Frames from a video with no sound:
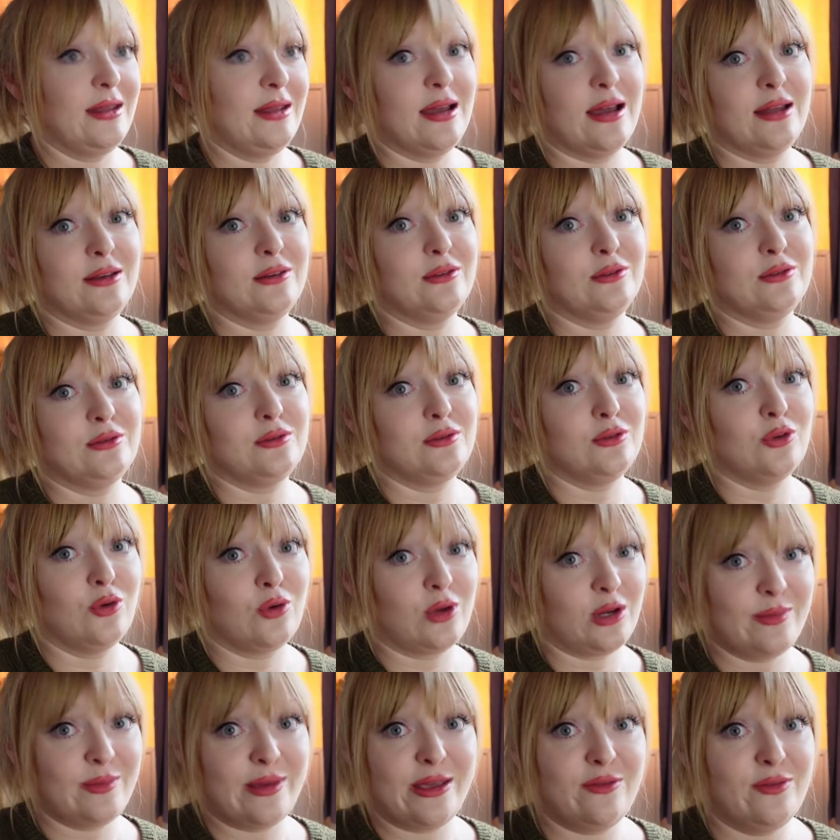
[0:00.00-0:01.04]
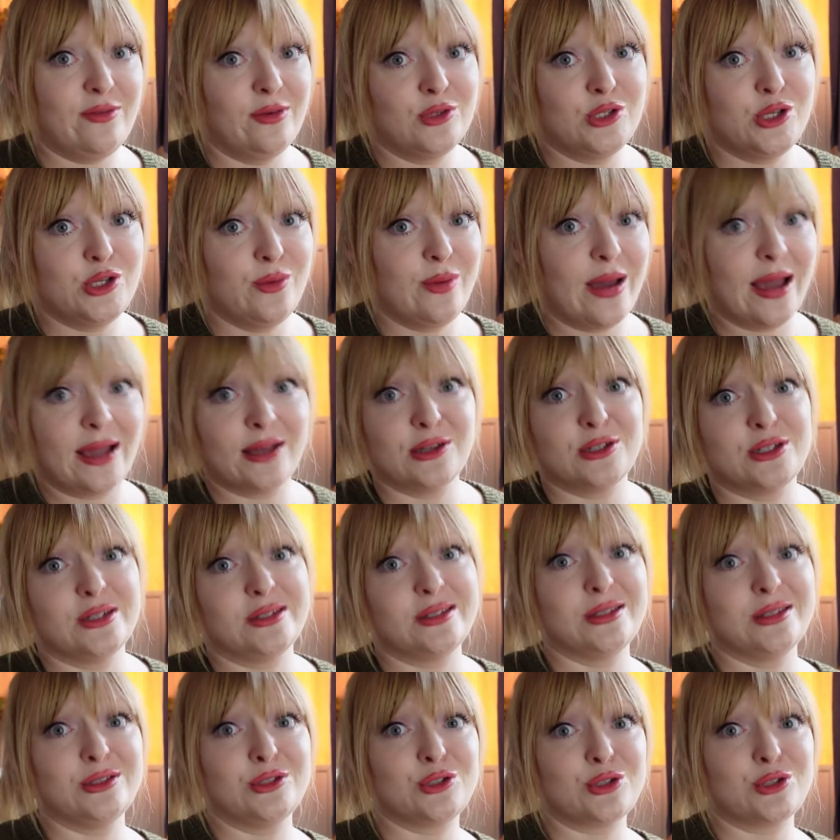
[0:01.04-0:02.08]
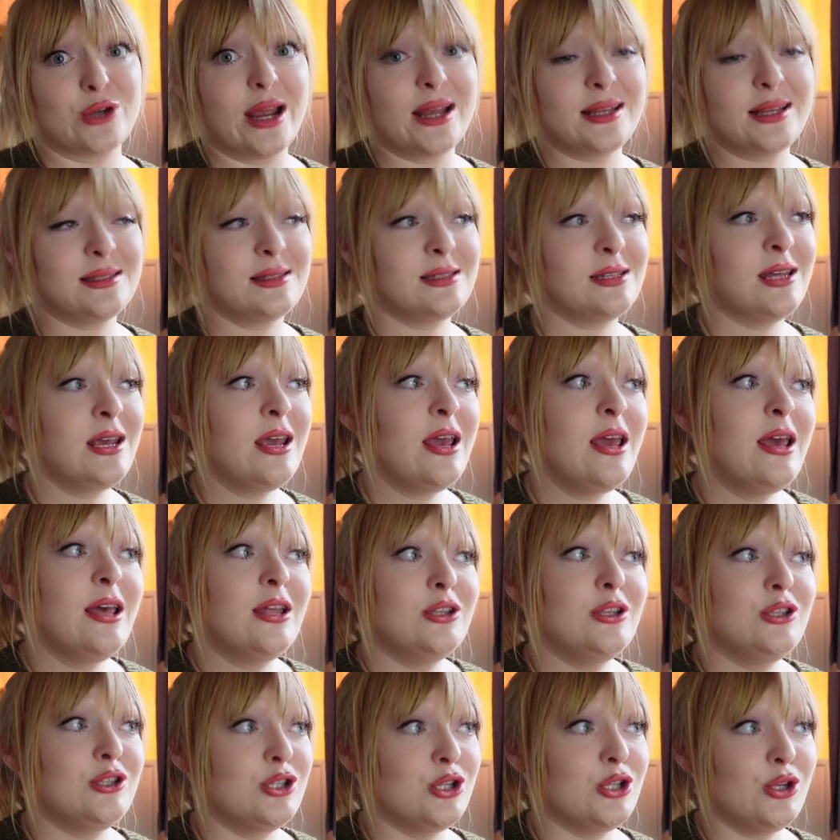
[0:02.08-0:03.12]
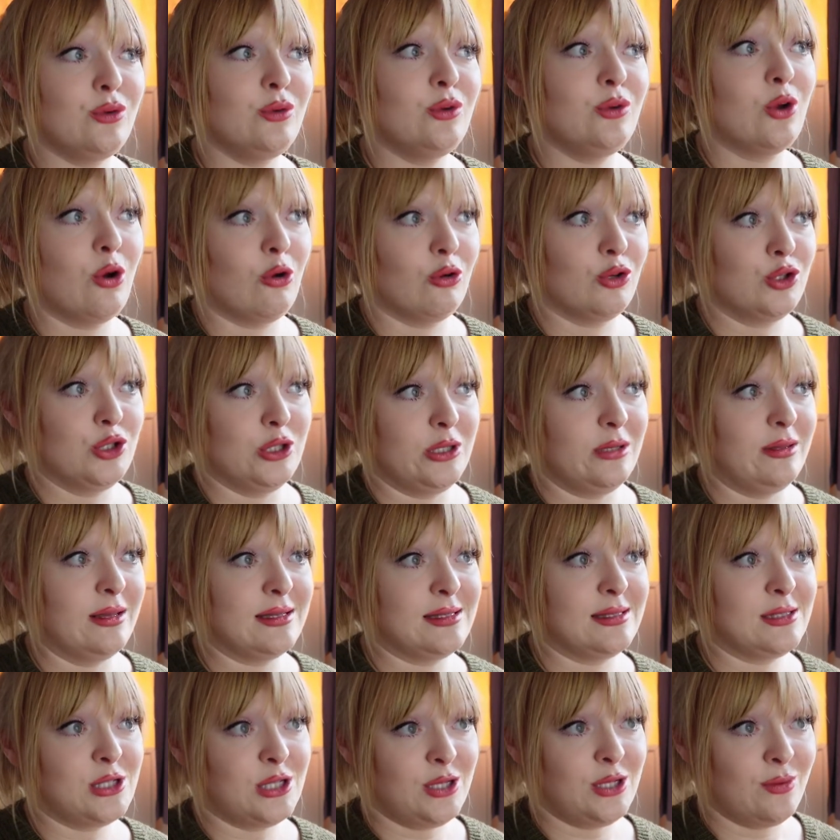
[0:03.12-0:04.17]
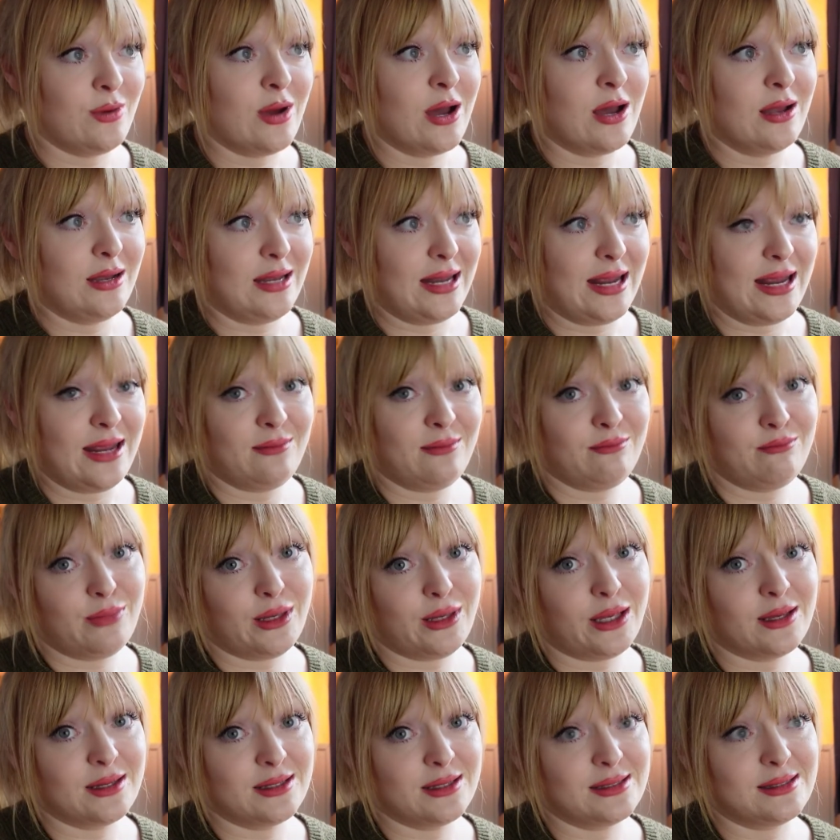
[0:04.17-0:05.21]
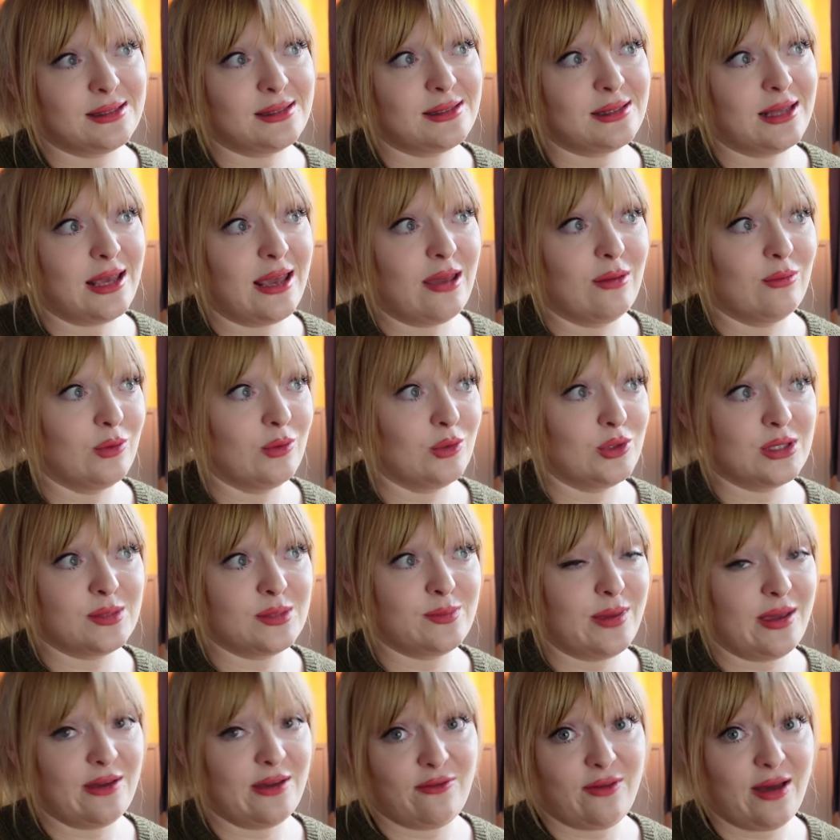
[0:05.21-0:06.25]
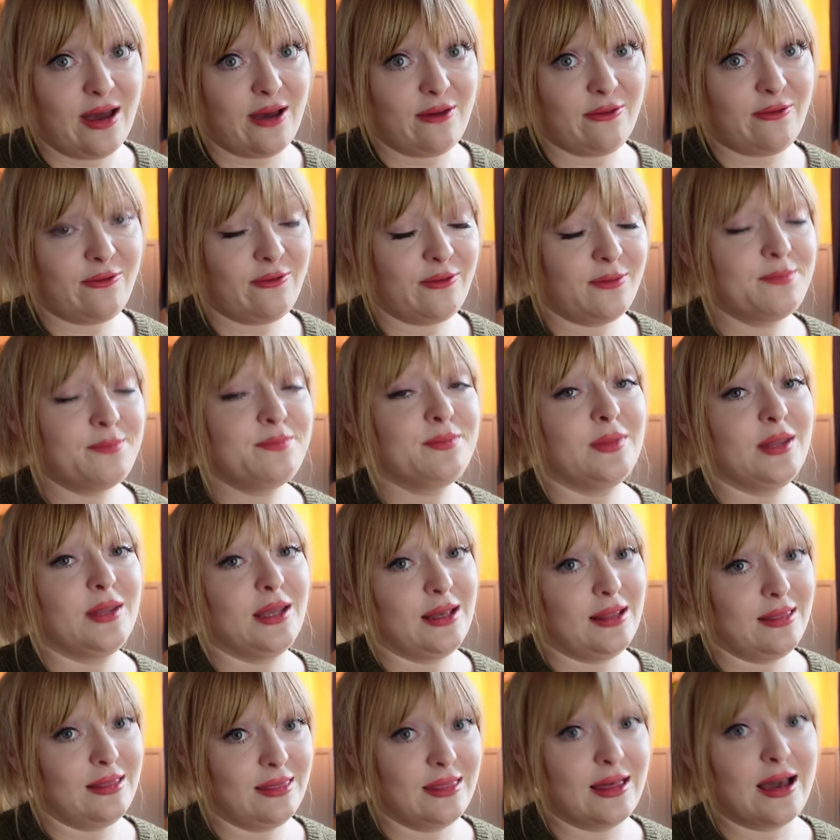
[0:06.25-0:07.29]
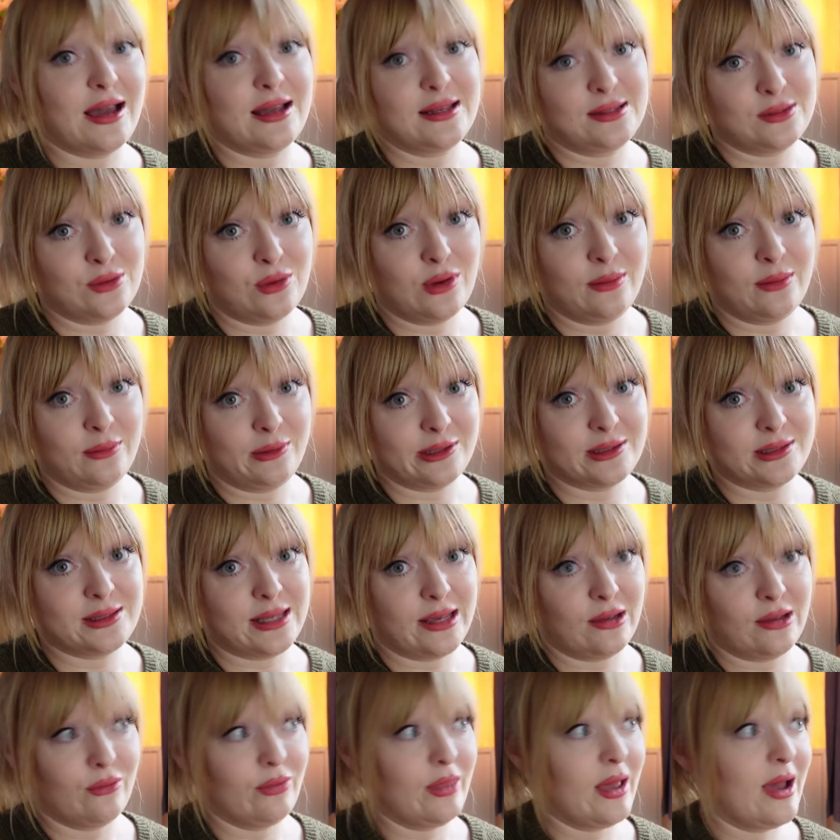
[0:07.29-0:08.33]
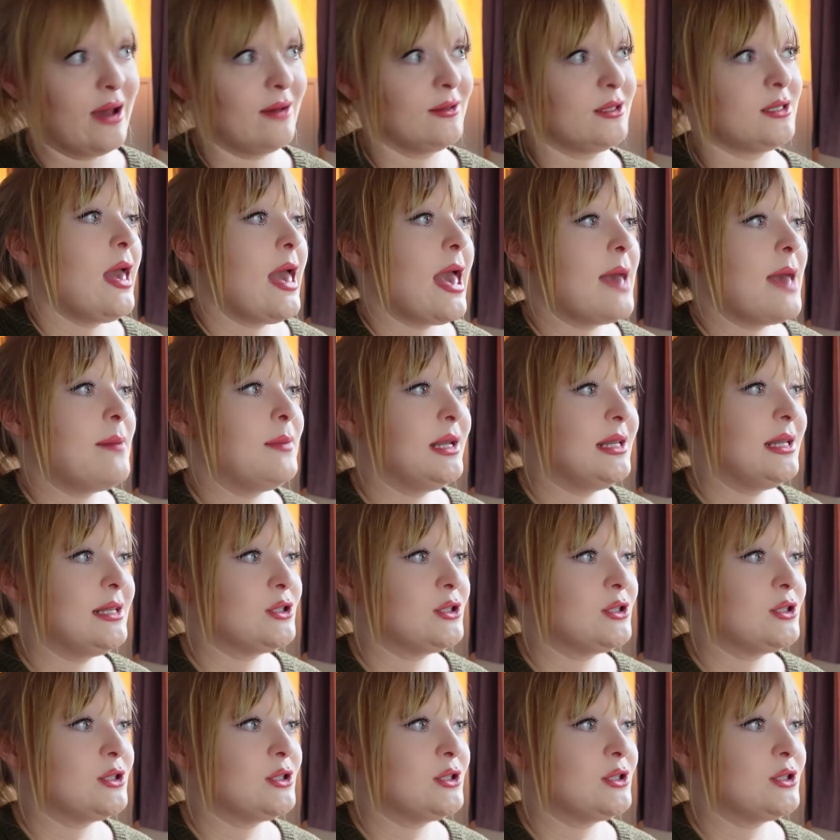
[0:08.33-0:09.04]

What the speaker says: and not going to make you feel too anxious and stressed. Do not do this too early because it will just be a faff. That is all I'm going to say on that. Emily's